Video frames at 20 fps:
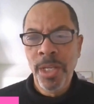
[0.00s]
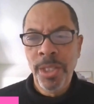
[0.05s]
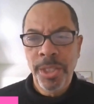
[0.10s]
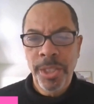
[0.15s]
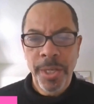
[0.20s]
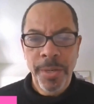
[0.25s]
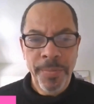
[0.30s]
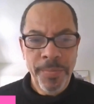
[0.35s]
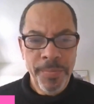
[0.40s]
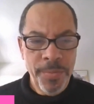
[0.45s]

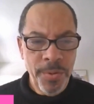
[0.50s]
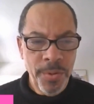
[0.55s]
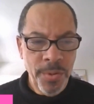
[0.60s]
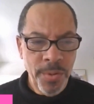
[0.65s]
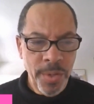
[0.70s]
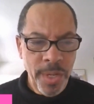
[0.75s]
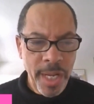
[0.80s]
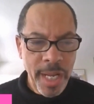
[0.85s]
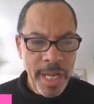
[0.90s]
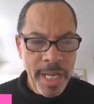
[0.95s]

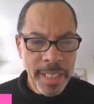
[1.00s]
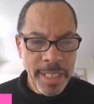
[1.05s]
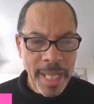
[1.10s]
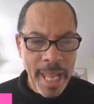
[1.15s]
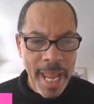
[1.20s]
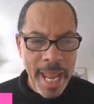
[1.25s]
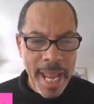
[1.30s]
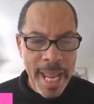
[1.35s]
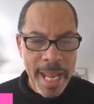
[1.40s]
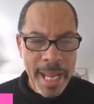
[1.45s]
Jifu
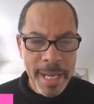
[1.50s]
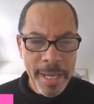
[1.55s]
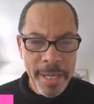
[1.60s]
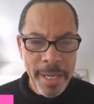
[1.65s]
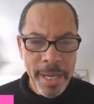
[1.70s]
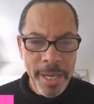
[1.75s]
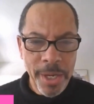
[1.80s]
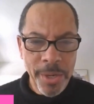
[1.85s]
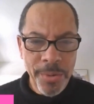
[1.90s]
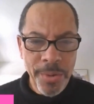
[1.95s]
is
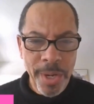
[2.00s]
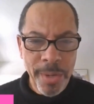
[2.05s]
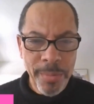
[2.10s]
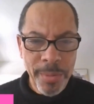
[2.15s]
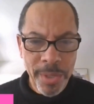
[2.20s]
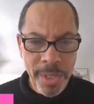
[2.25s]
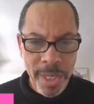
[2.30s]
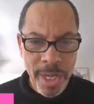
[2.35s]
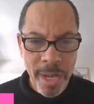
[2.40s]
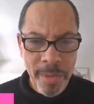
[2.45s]
a
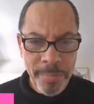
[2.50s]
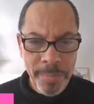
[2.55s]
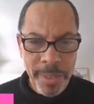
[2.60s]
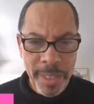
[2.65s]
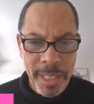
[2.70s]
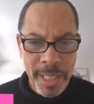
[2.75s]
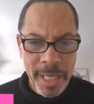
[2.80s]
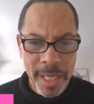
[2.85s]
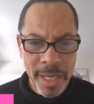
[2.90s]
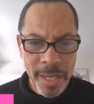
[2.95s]
incredible
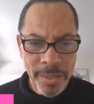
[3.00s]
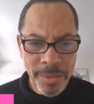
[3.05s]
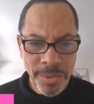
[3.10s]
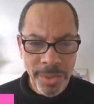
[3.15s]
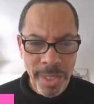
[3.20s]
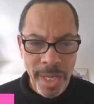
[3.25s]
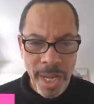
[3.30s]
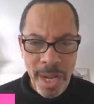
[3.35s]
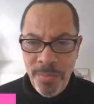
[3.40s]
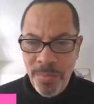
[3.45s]
company, and
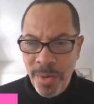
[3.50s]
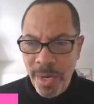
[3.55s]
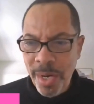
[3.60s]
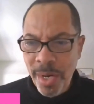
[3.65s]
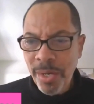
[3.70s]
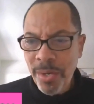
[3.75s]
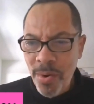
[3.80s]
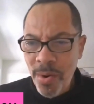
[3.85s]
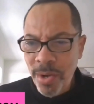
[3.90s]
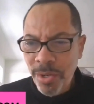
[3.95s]
today
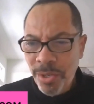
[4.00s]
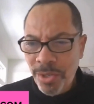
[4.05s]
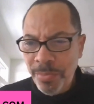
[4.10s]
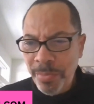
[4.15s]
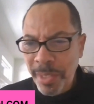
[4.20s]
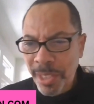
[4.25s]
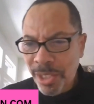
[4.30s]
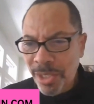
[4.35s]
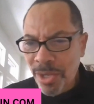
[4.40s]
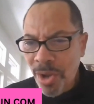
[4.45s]
we're going to
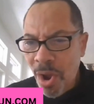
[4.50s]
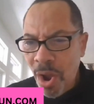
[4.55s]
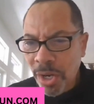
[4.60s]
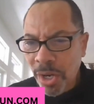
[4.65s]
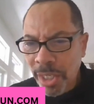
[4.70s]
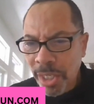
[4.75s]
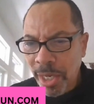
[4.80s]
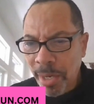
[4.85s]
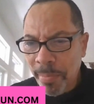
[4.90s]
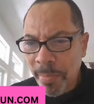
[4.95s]
be
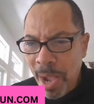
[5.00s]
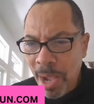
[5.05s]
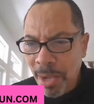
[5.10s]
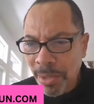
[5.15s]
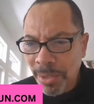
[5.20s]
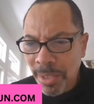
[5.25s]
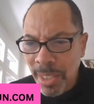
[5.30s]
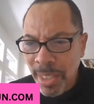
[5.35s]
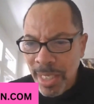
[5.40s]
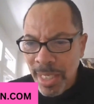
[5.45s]
talking
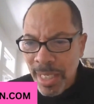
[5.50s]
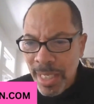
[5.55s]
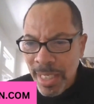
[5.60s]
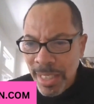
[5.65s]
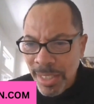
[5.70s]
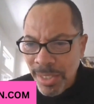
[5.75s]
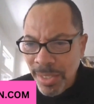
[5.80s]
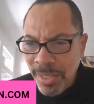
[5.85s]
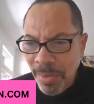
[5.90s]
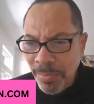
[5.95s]
about
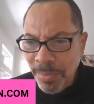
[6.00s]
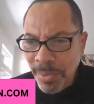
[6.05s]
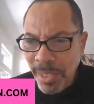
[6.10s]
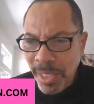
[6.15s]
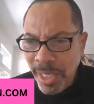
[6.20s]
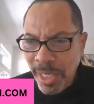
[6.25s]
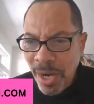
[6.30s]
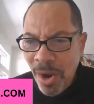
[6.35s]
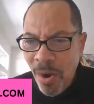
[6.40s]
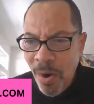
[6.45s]
something
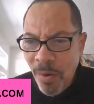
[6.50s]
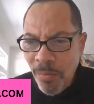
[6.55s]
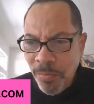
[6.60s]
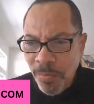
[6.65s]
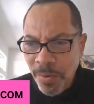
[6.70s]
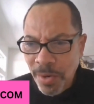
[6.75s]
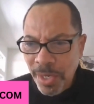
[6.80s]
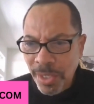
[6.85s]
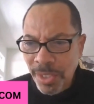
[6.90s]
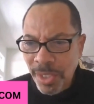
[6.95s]
they're
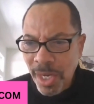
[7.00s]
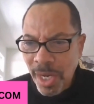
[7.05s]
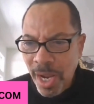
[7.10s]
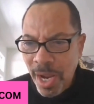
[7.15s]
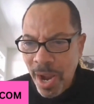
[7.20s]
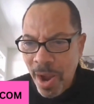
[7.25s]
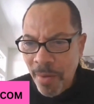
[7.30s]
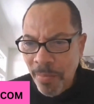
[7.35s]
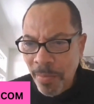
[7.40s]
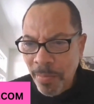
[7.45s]
offering
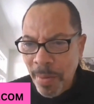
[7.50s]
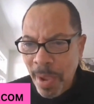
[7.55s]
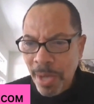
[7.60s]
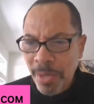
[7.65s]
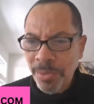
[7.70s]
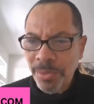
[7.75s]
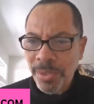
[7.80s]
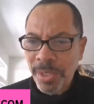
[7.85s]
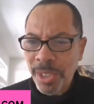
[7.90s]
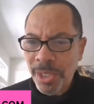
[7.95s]

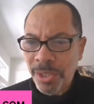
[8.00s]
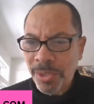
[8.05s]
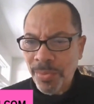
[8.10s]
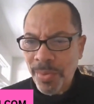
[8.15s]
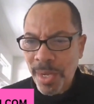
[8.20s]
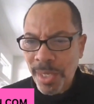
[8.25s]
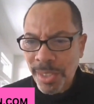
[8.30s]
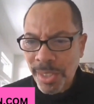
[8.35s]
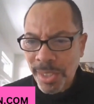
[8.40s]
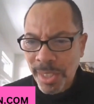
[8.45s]
everybody who's
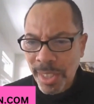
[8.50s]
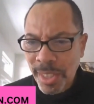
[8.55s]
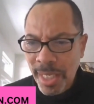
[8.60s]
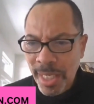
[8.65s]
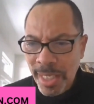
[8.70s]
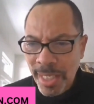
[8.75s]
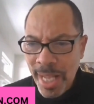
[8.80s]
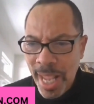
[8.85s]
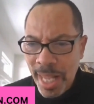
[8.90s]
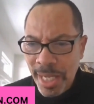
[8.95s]
interested,
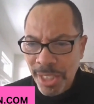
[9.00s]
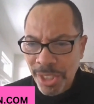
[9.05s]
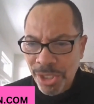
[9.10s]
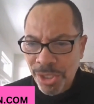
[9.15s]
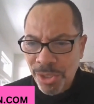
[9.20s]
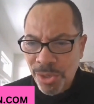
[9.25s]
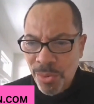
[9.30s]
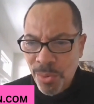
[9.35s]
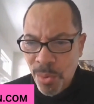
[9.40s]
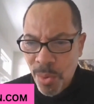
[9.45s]
and that
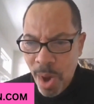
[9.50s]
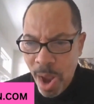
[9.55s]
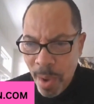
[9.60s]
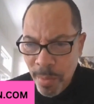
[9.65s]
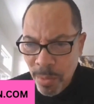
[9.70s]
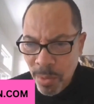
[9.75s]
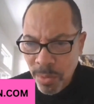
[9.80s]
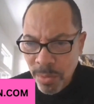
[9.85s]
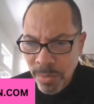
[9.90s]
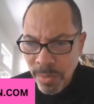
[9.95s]
is
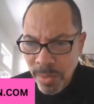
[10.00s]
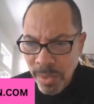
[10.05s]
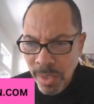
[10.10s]
travel.